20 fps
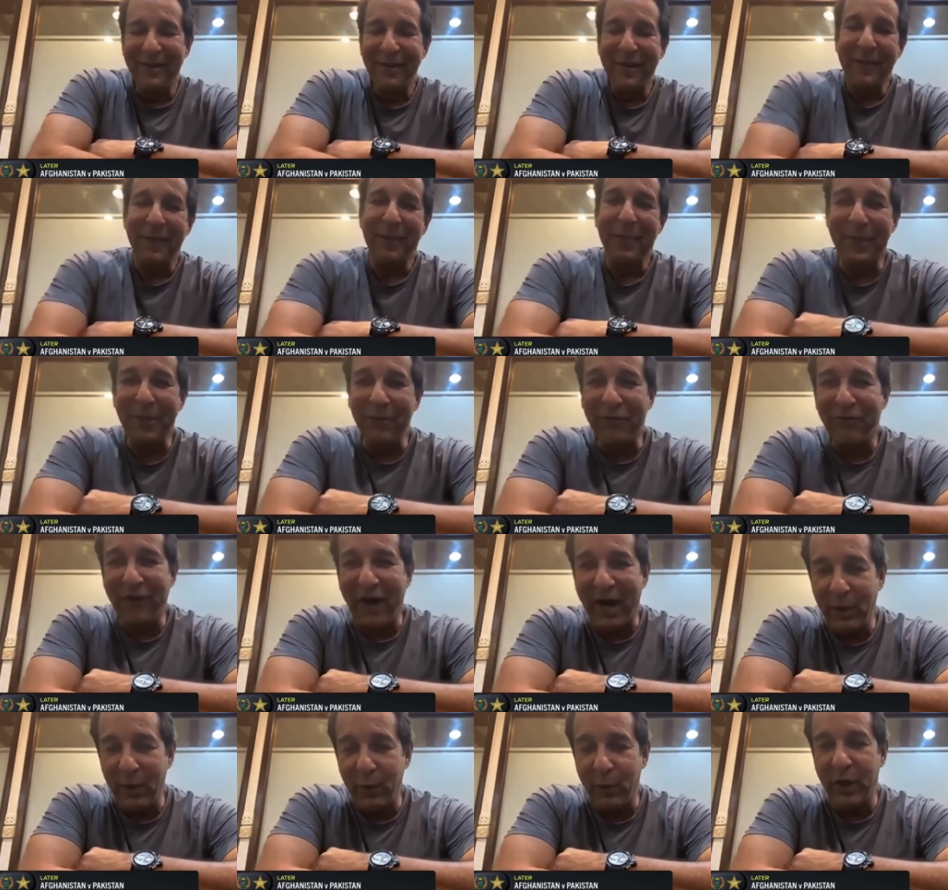The
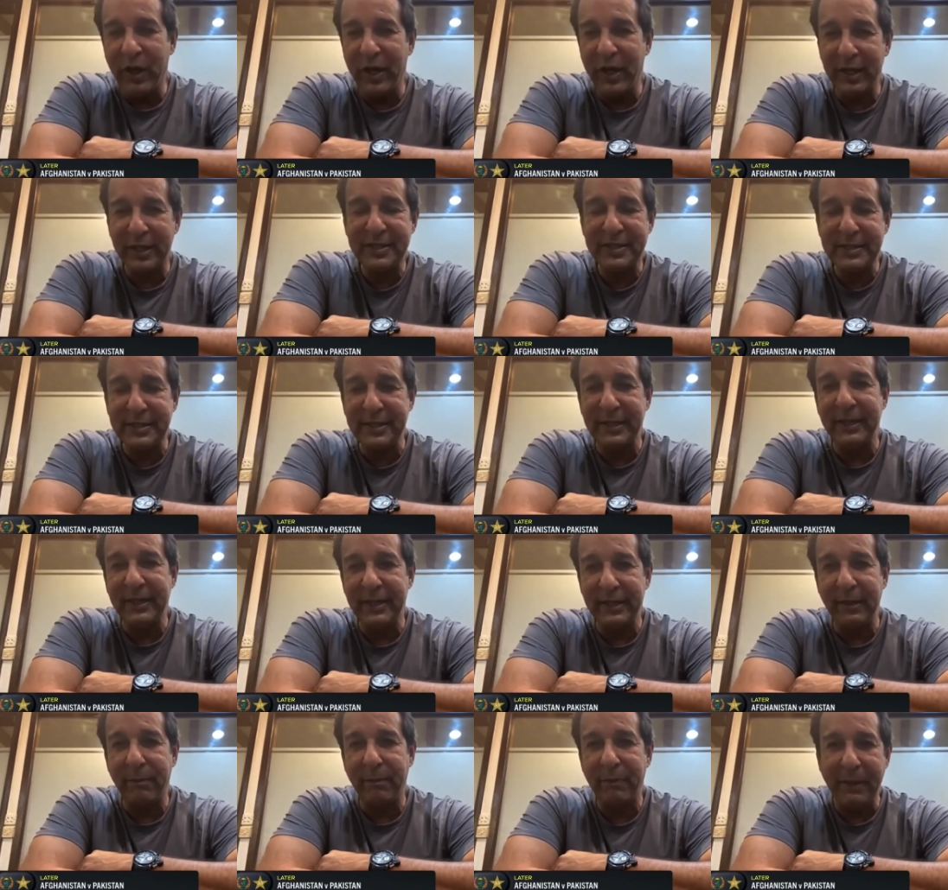fireworks,
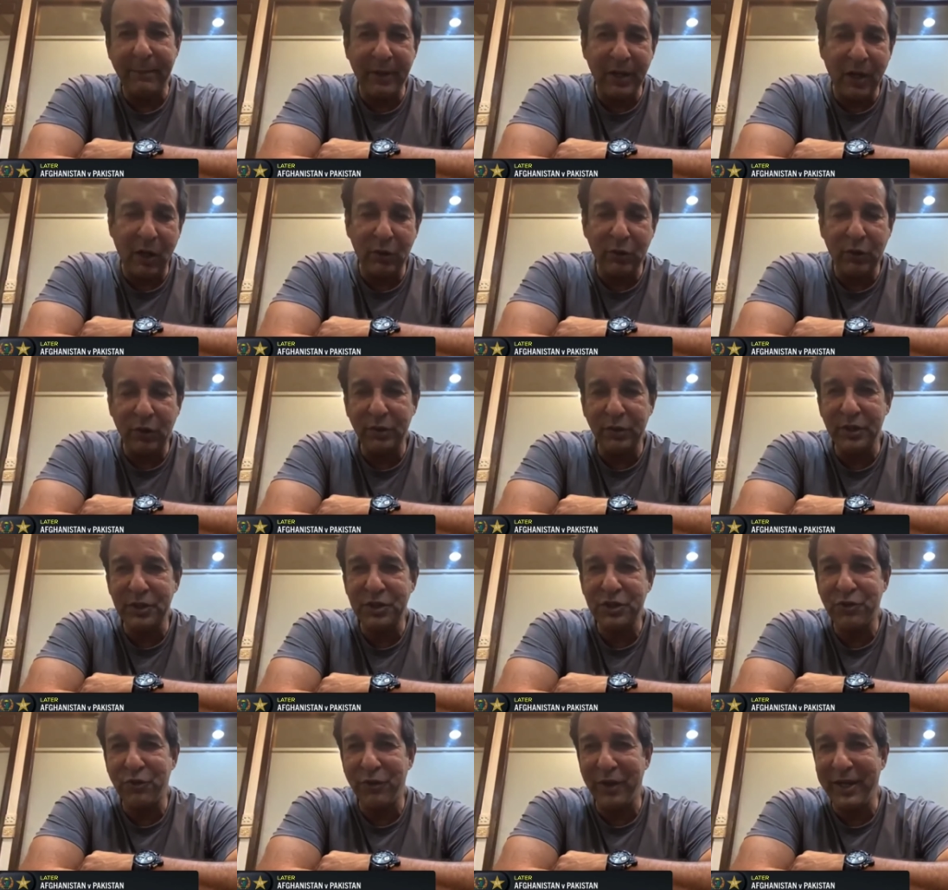the people out on the
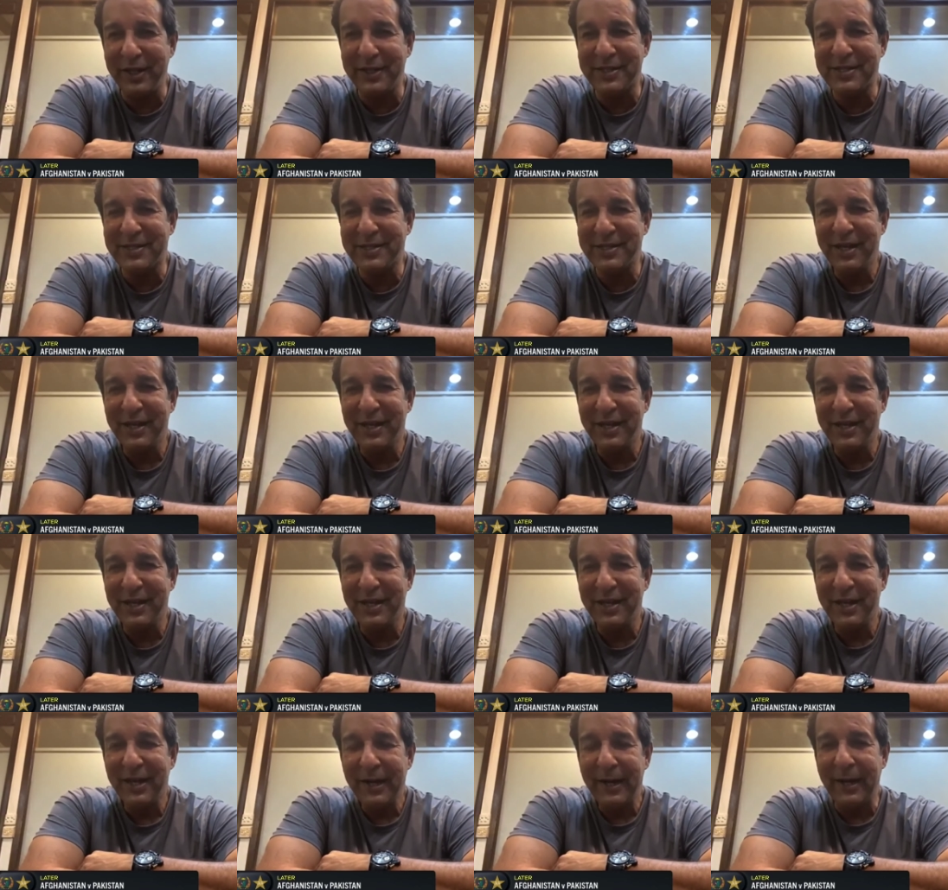streets,
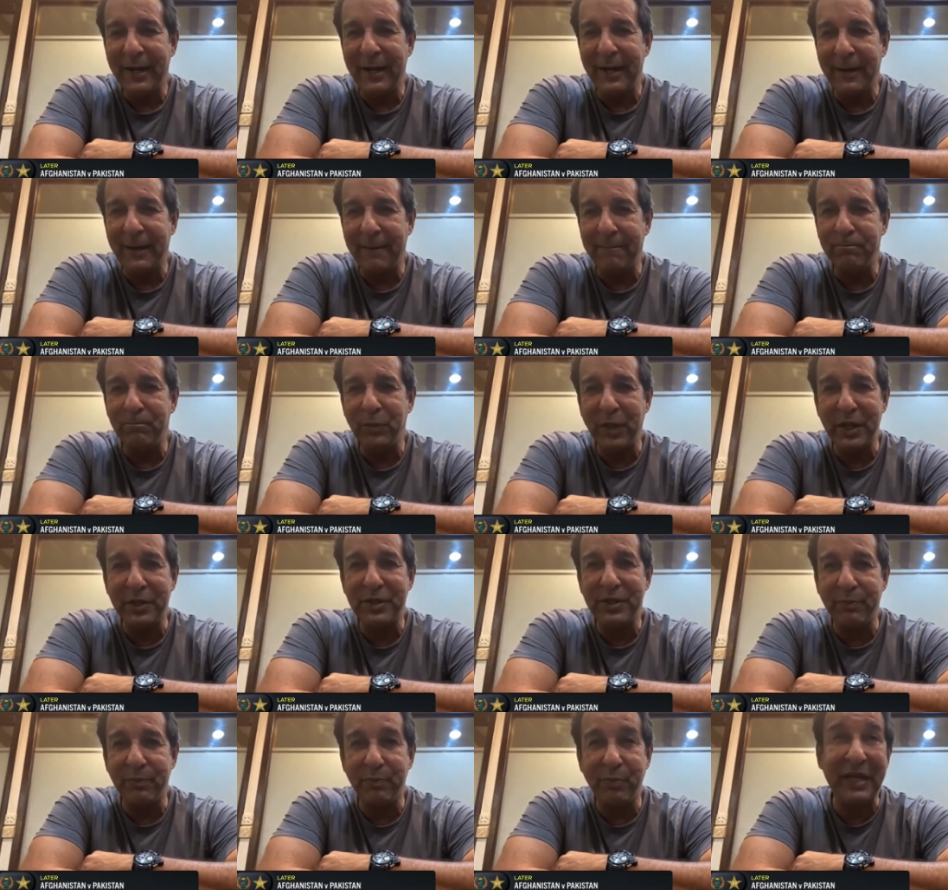
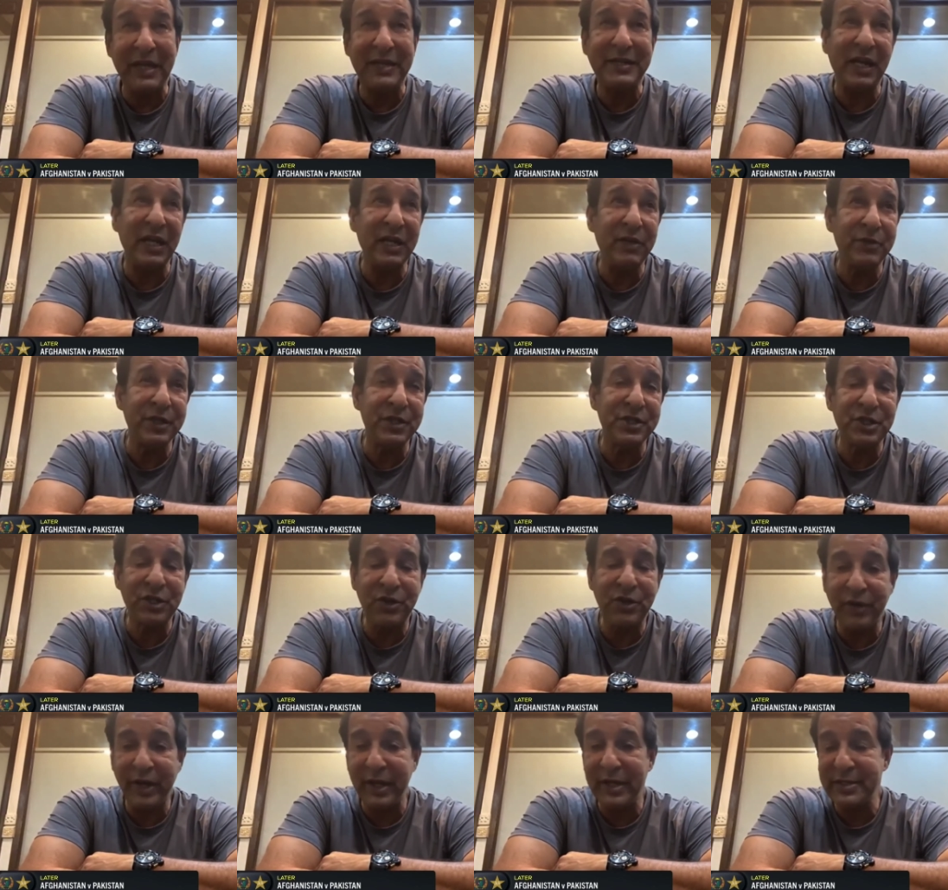the big television
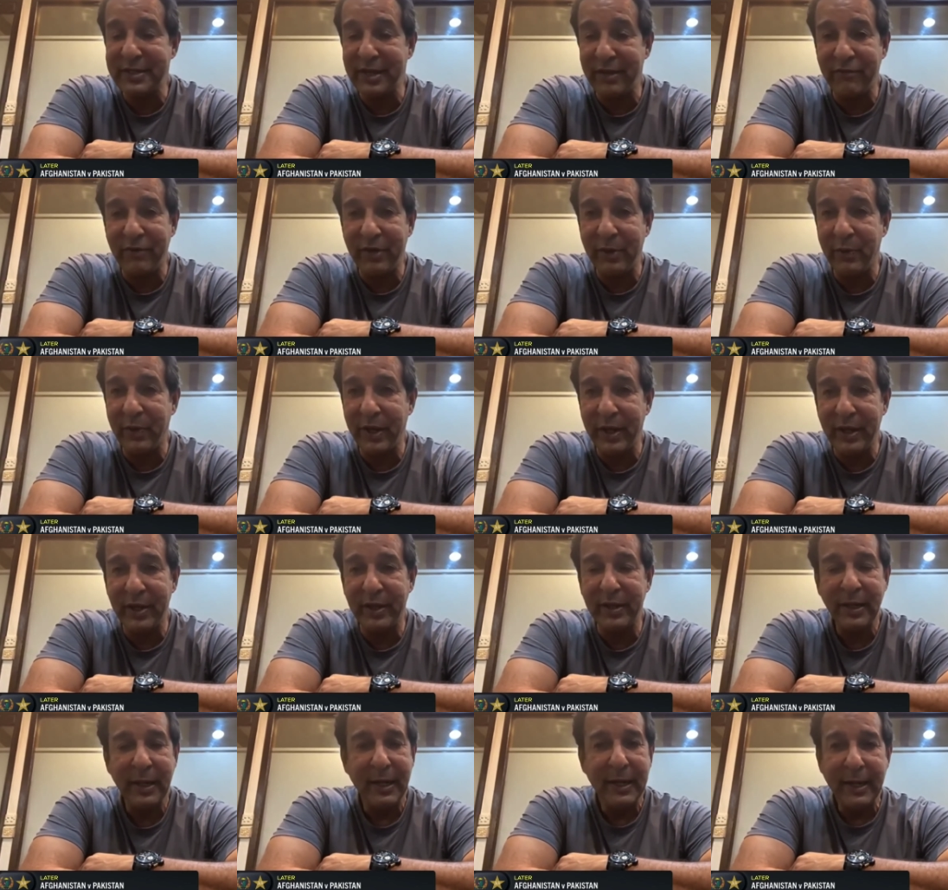screens everywhere.
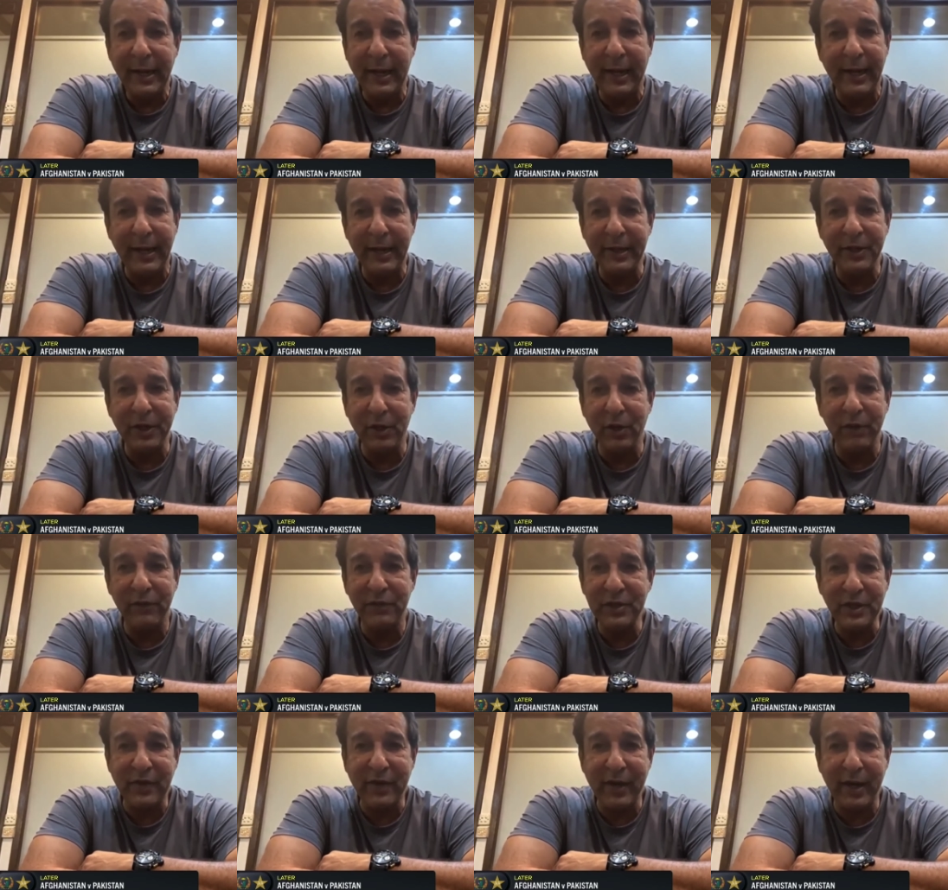And, it was
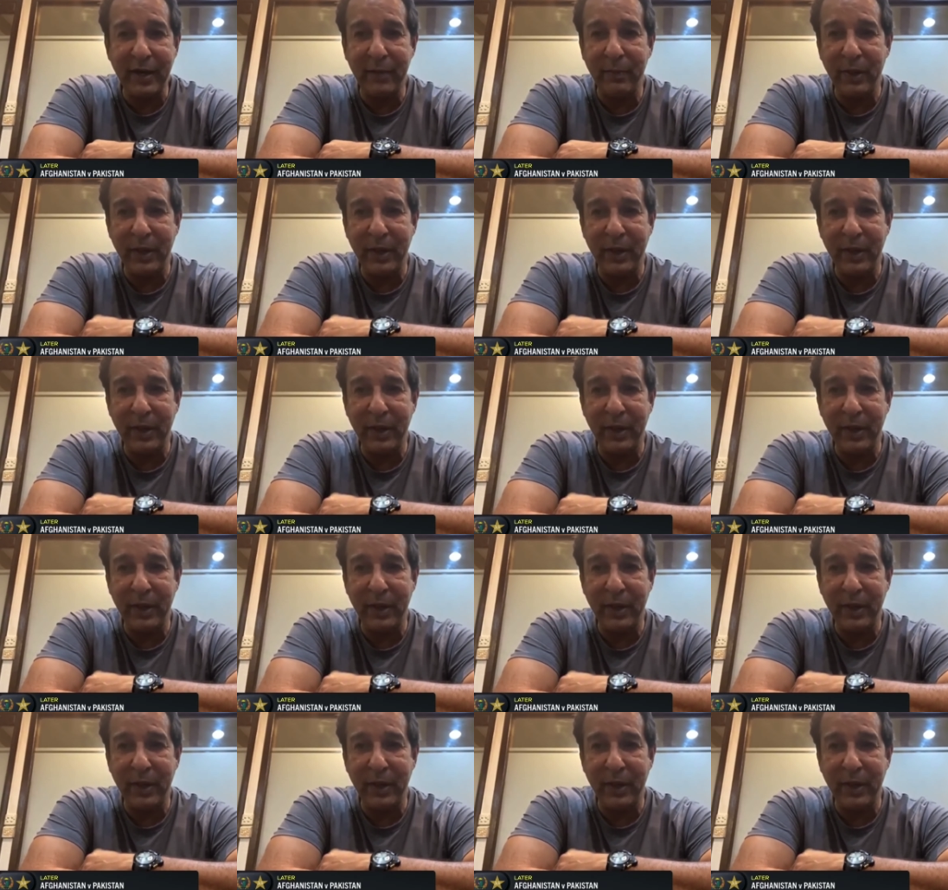incredible.